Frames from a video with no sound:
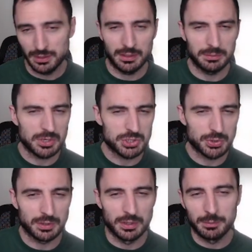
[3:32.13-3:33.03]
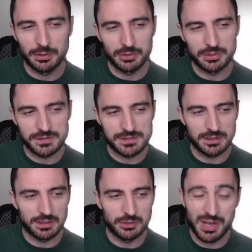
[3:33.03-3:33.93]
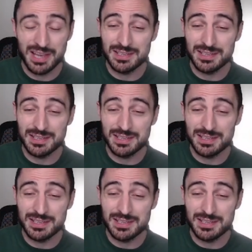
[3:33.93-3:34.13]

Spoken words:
I'm not sure, because Johan